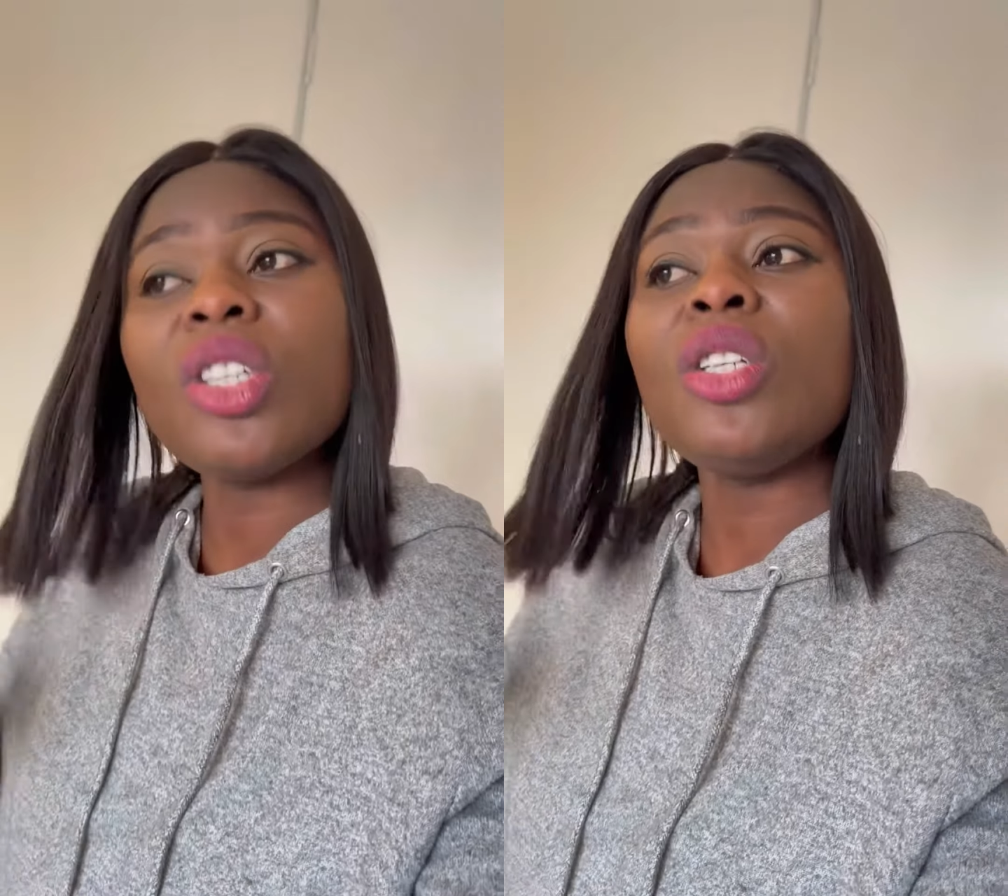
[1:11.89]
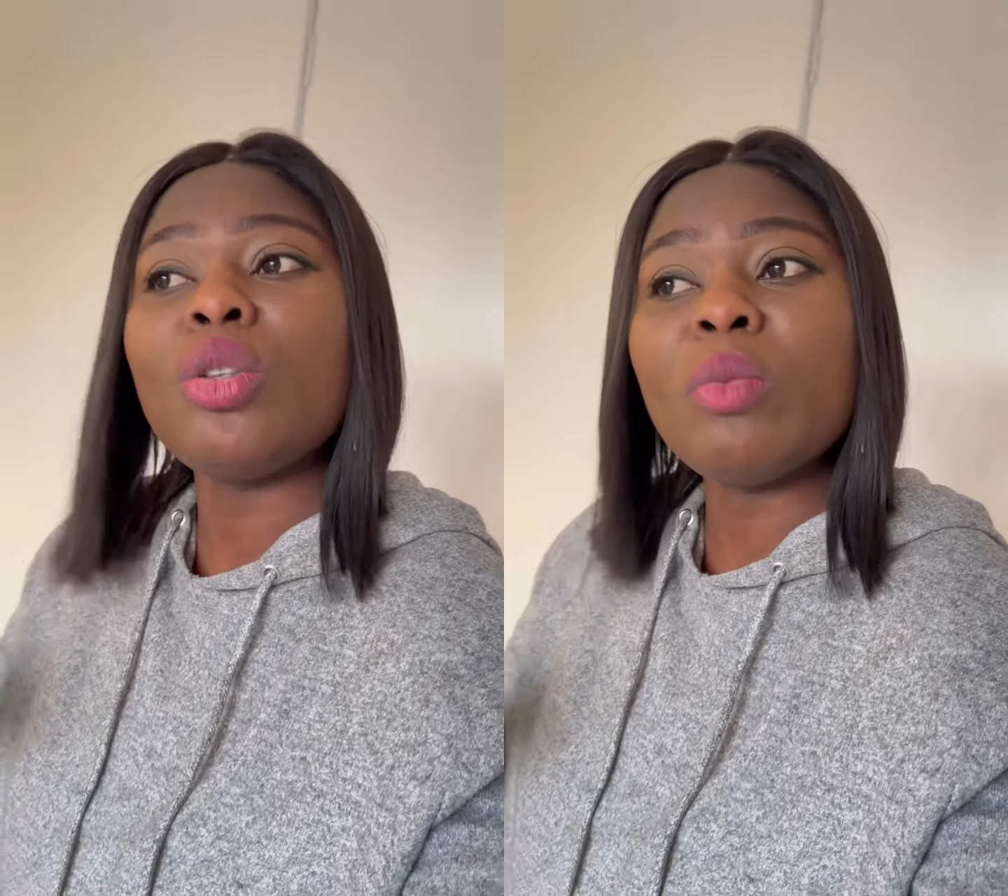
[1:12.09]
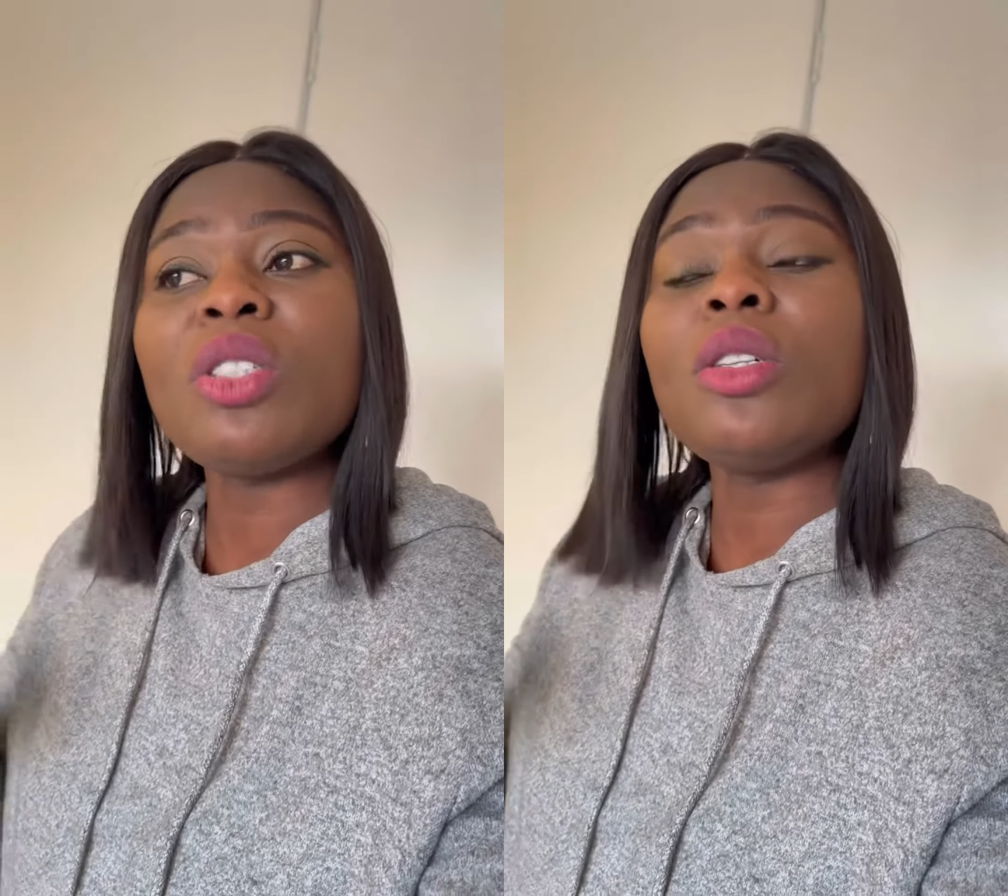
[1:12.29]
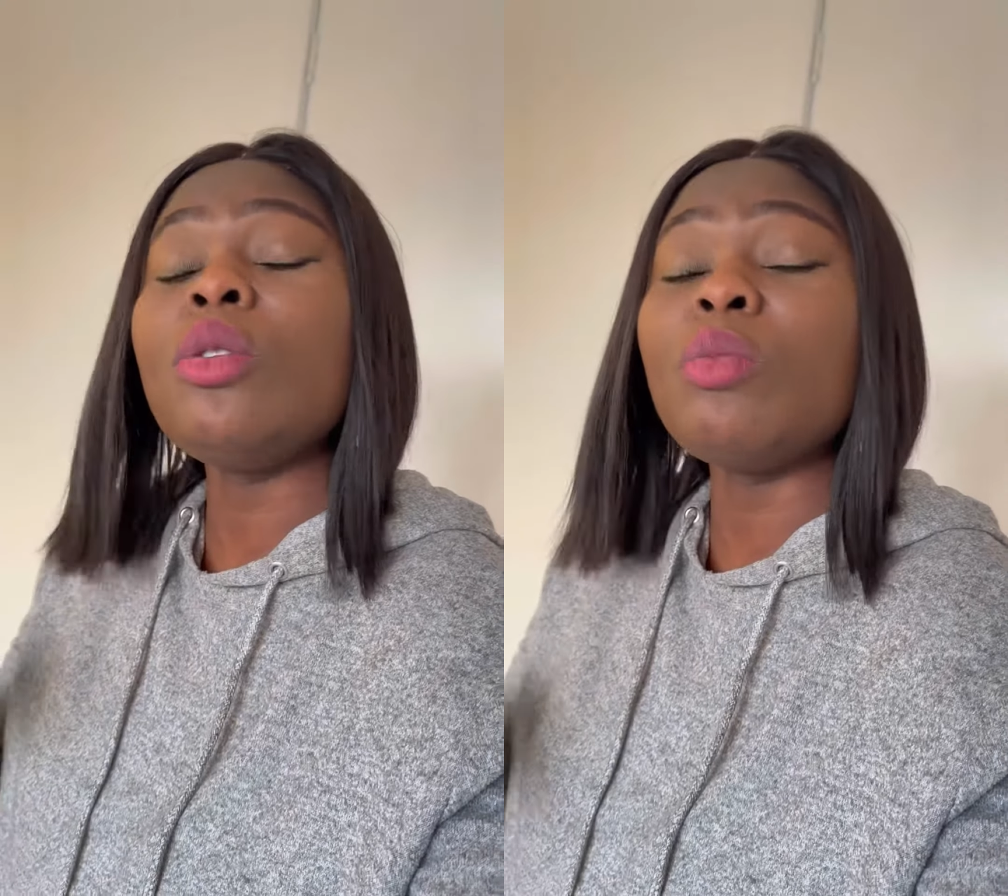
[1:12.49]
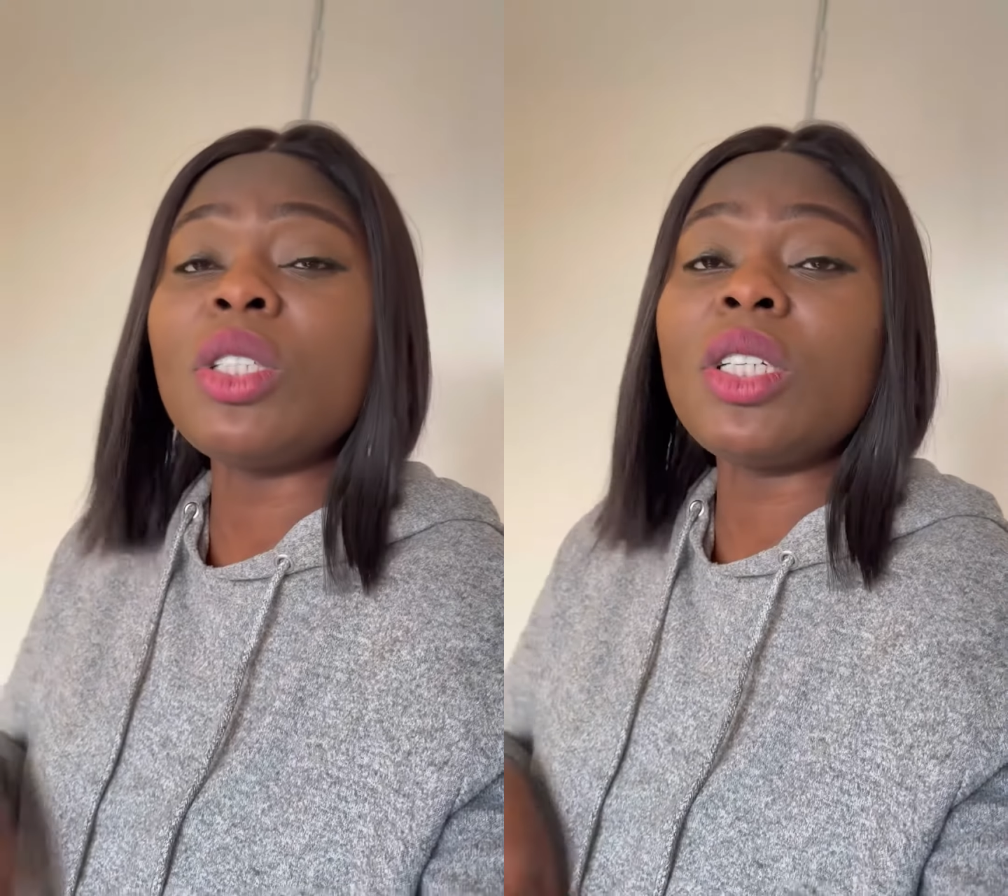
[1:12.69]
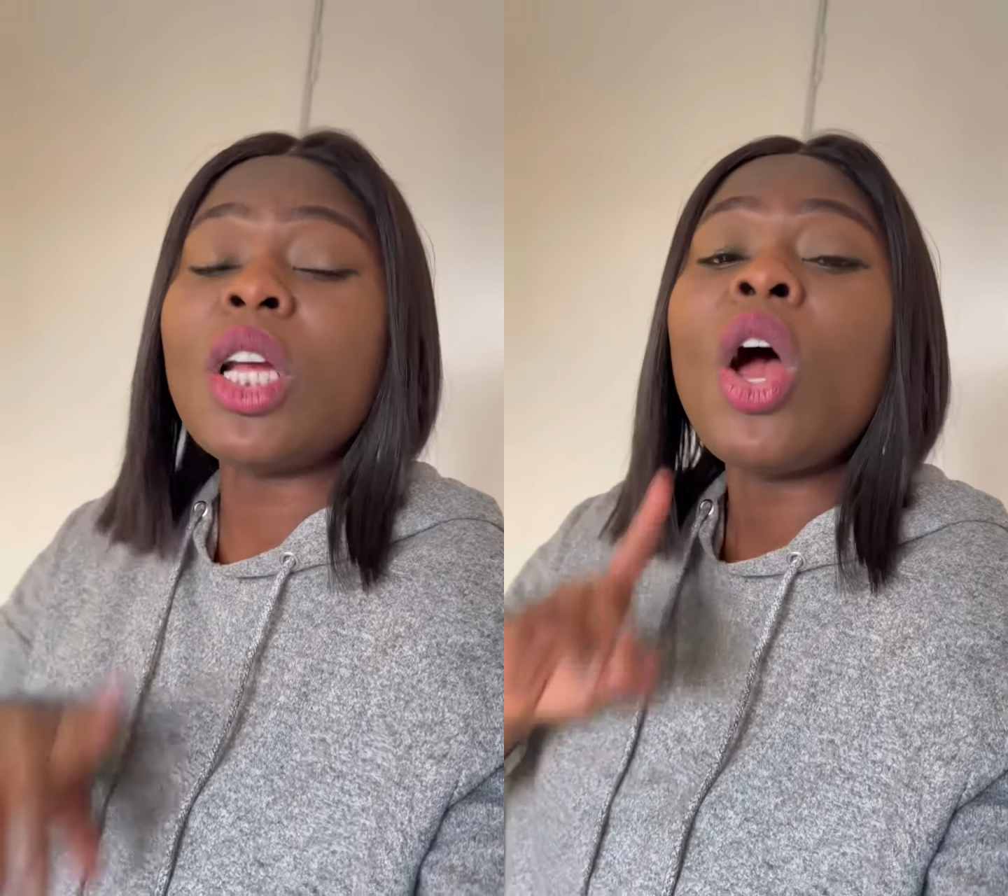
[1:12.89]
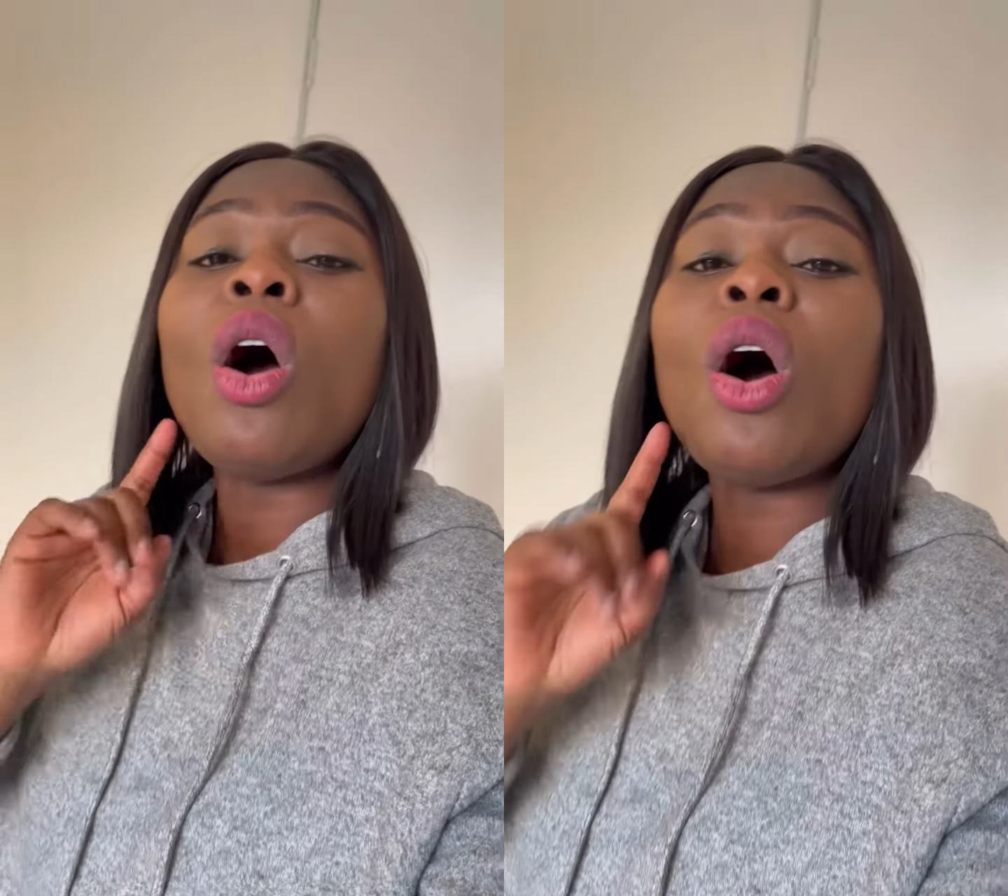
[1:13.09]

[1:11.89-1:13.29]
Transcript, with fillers: change, you must change, you must change.